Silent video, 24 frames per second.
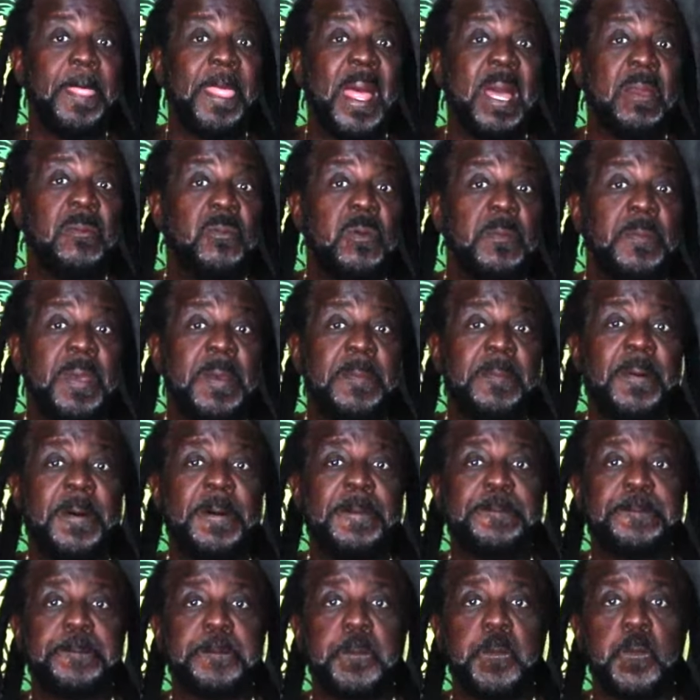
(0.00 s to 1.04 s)
remember,
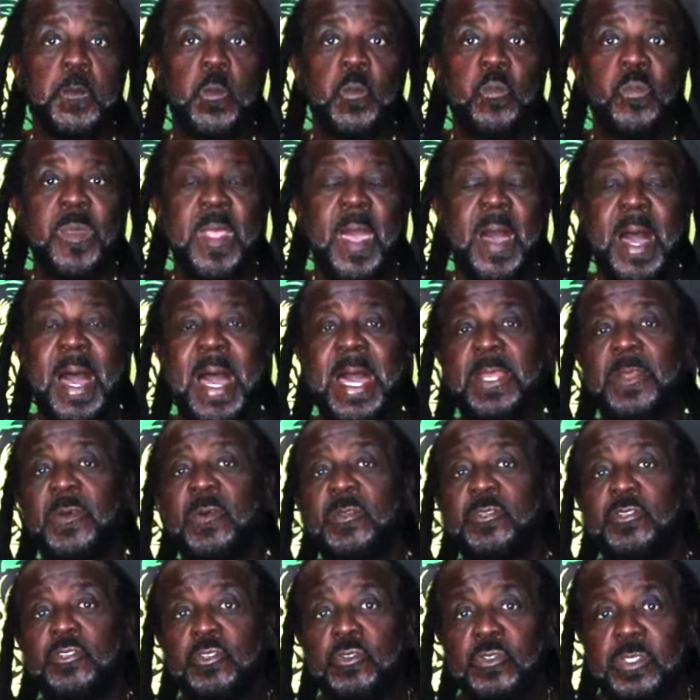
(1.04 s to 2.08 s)
I
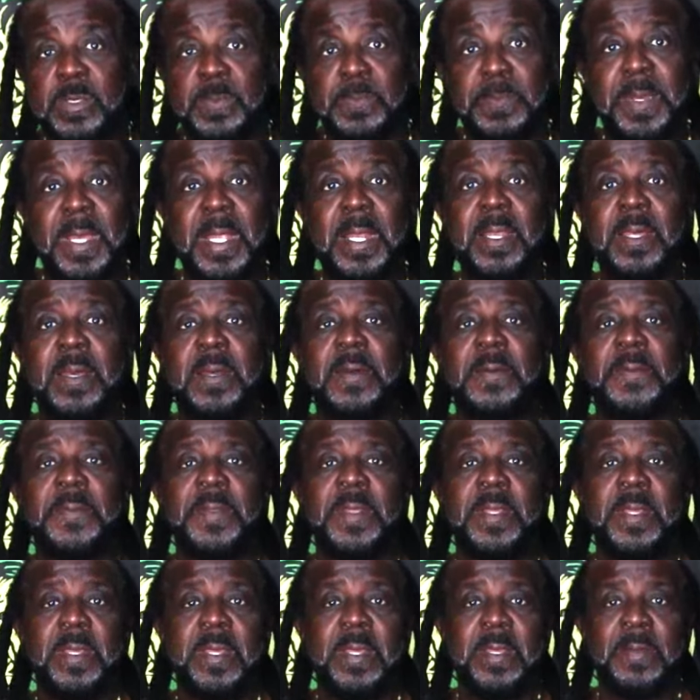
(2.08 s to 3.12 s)
don't use milk.
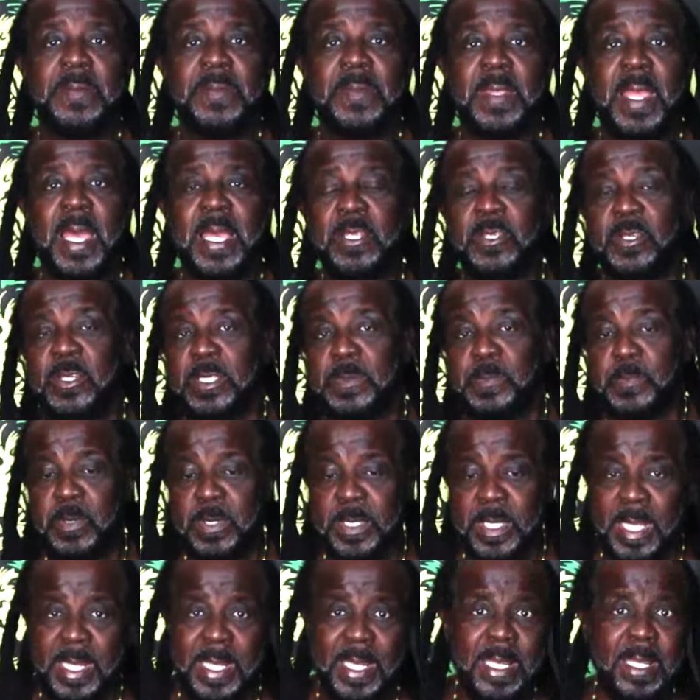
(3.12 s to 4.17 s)
I just
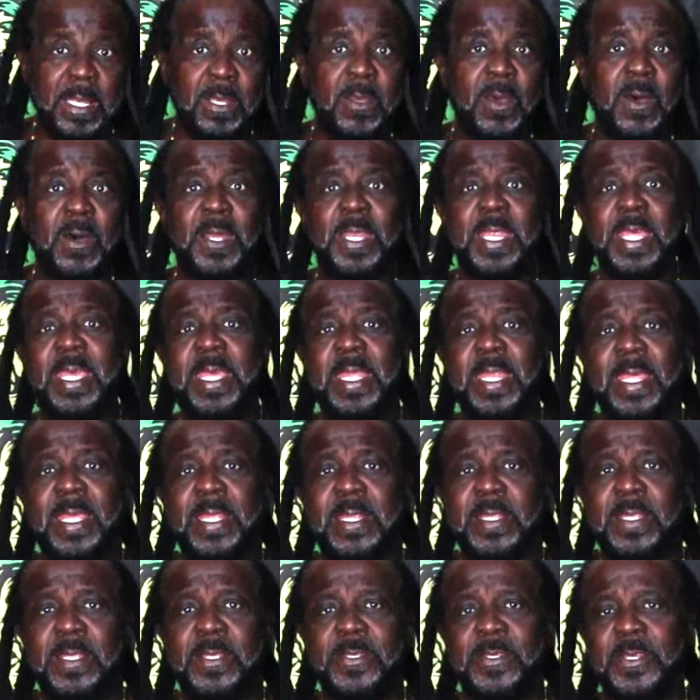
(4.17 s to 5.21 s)
put a little honey in
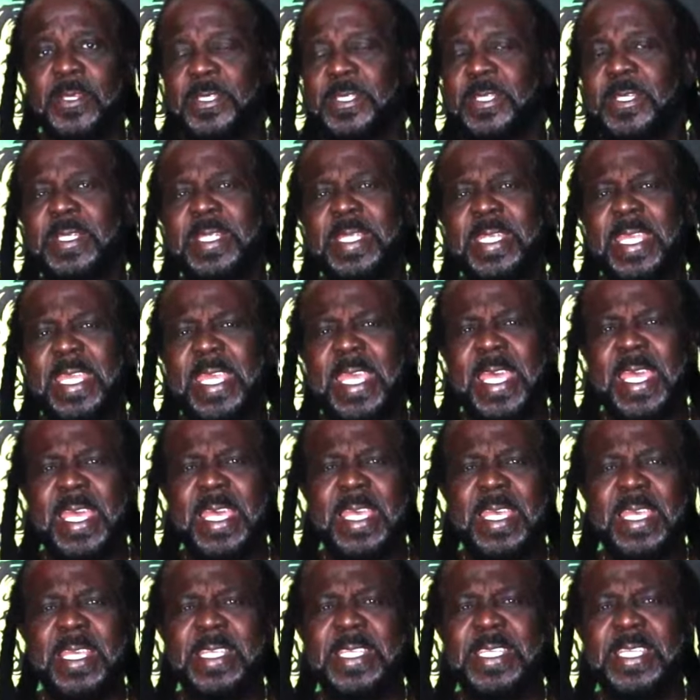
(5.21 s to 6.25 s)
it, just to
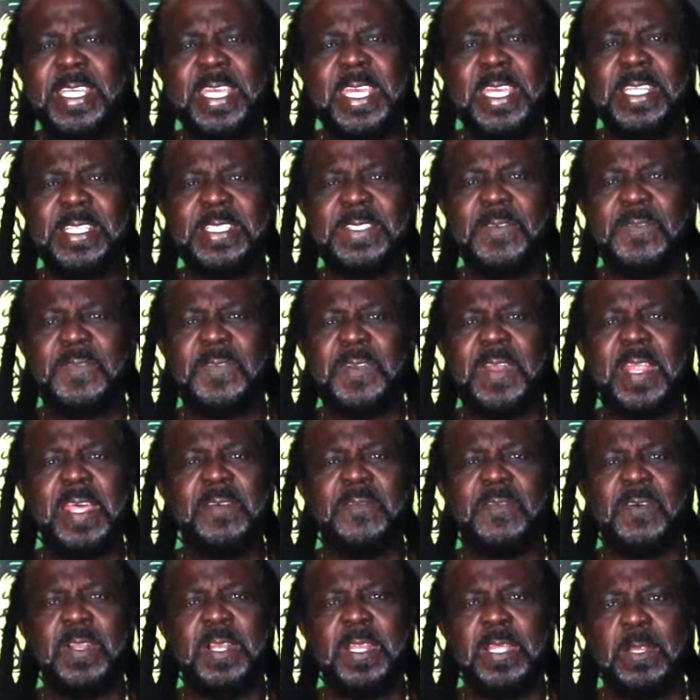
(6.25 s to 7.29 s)
change the
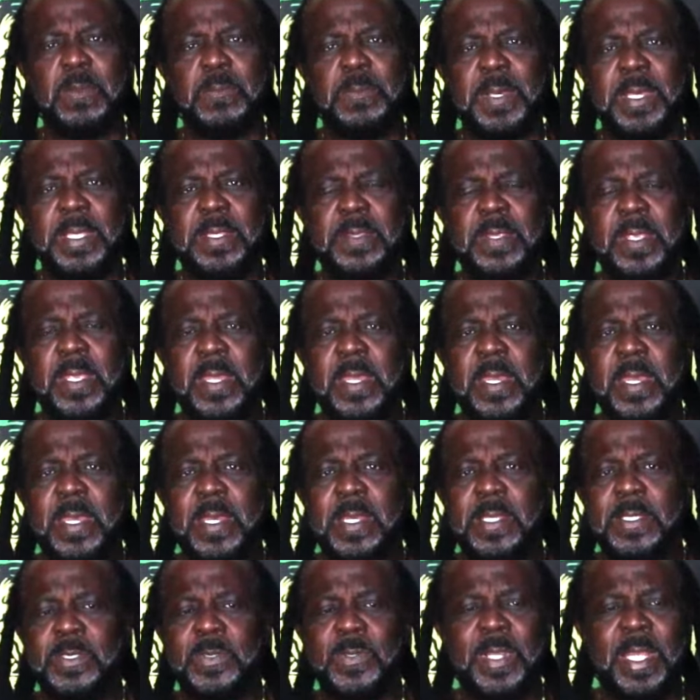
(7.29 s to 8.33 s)
flavor a little bit,
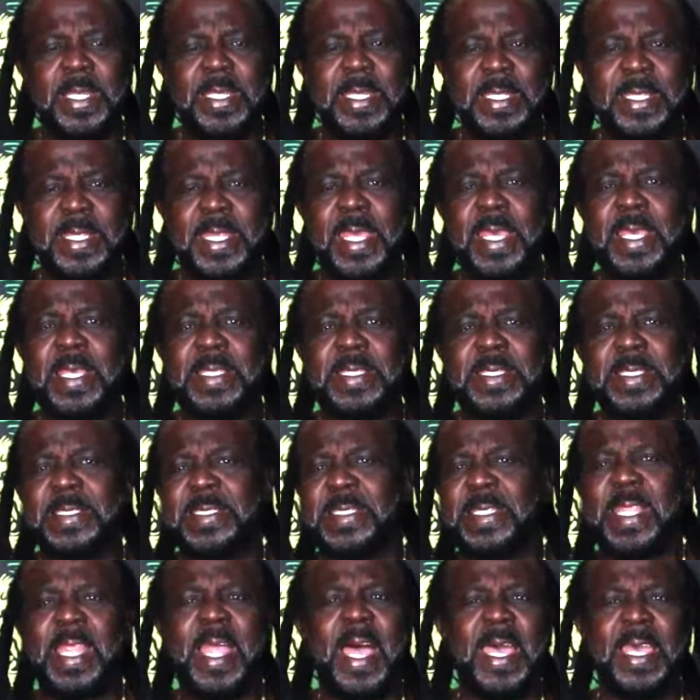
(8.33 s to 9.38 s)
so that the taste
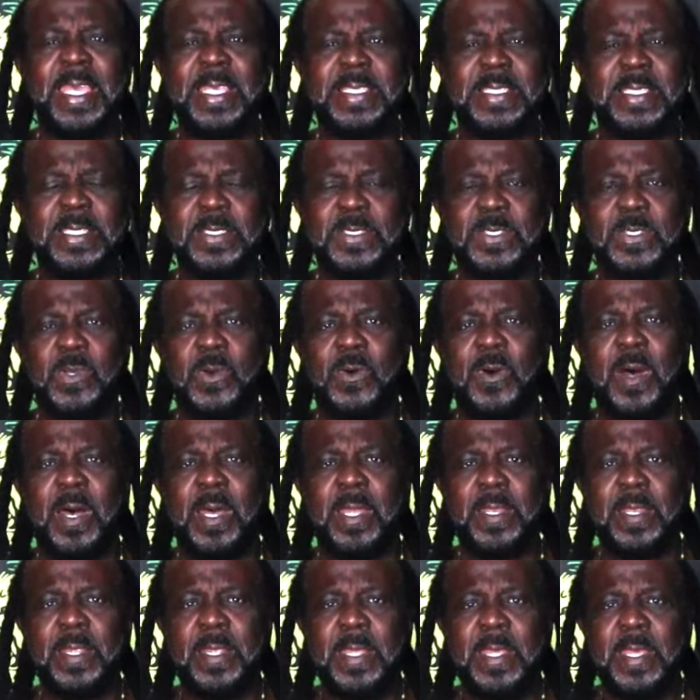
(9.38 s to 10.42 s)
is nice and so
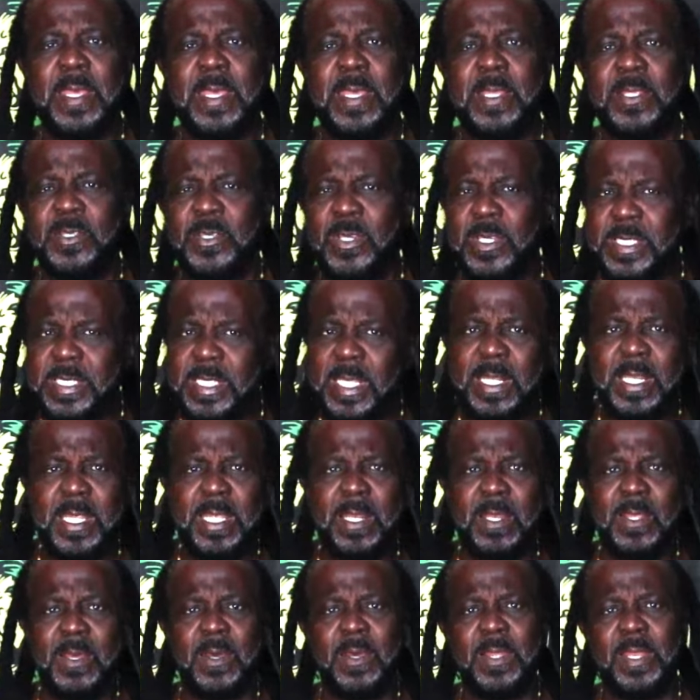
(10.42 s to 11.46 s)
on. Just a
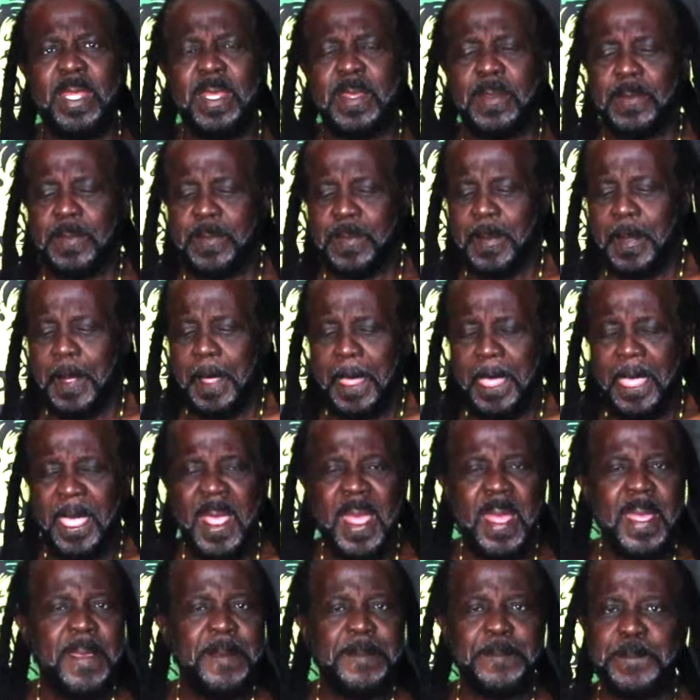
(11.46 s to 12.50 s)
little honey.
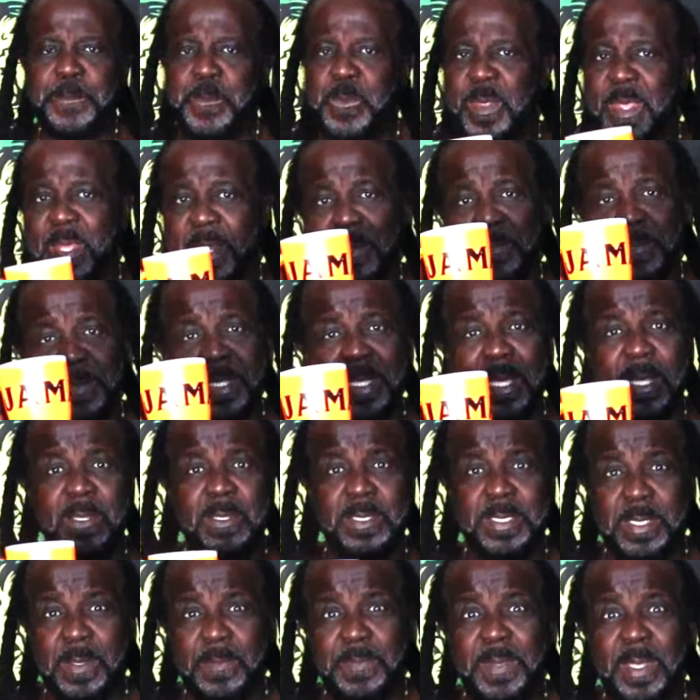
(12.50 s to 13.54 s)
Let me tell you
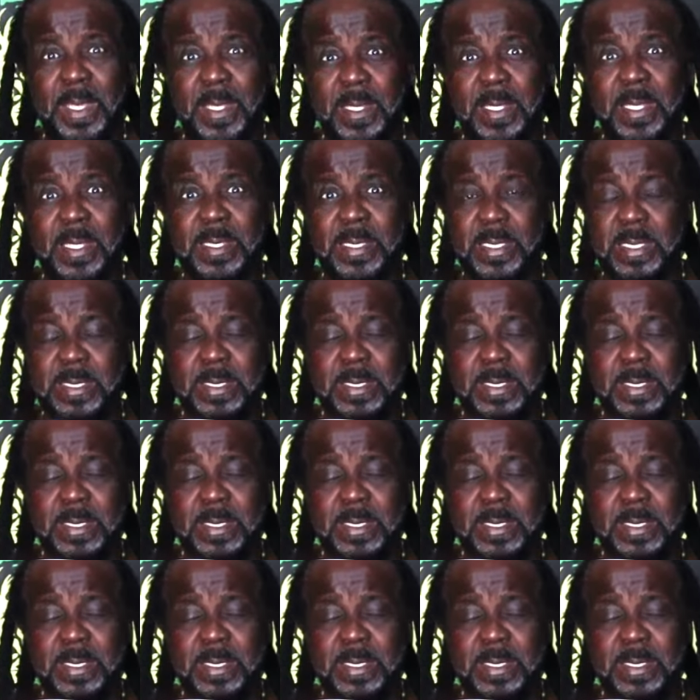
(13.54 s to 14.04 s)
something, this